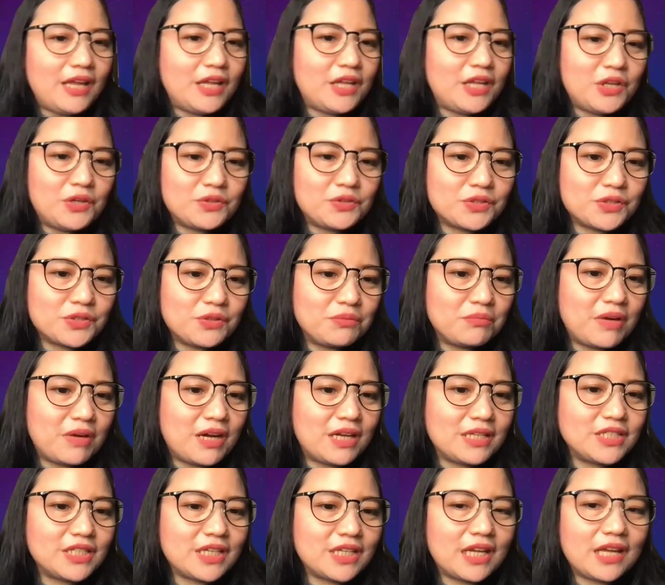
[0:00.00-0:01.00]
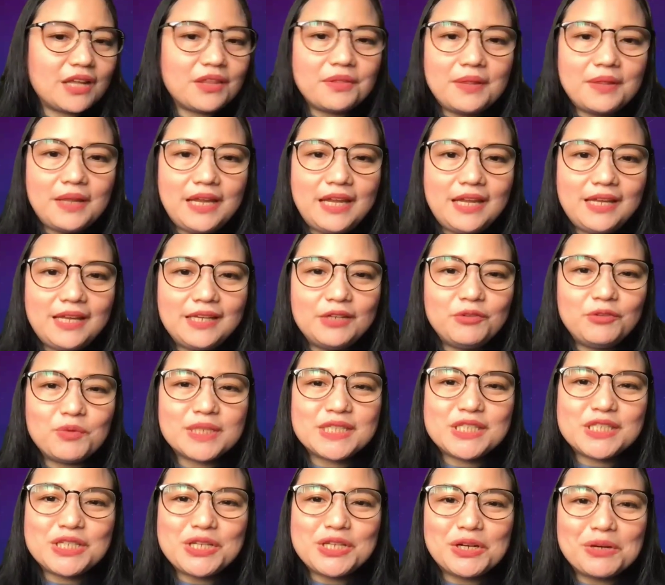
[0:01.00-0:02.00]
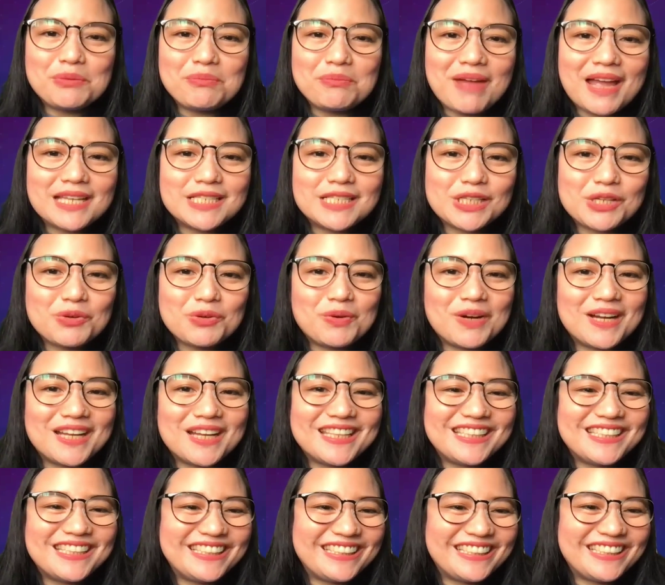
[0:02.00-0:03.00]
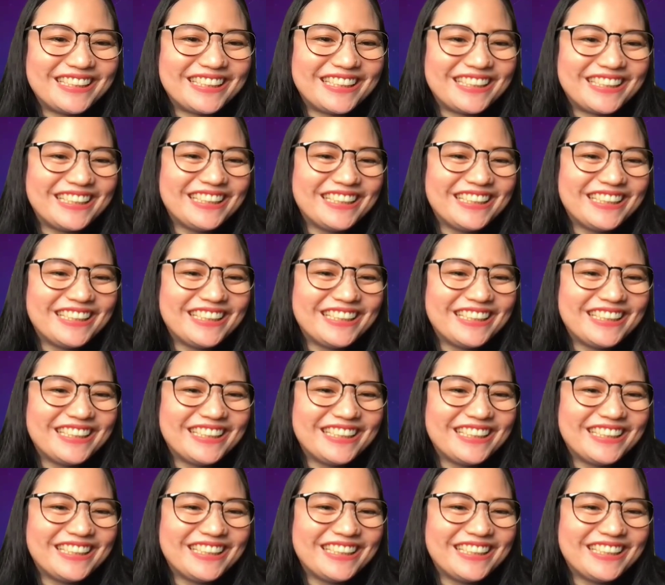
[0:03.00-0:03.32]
Thank you so much, Kathleen. What's your magic wand?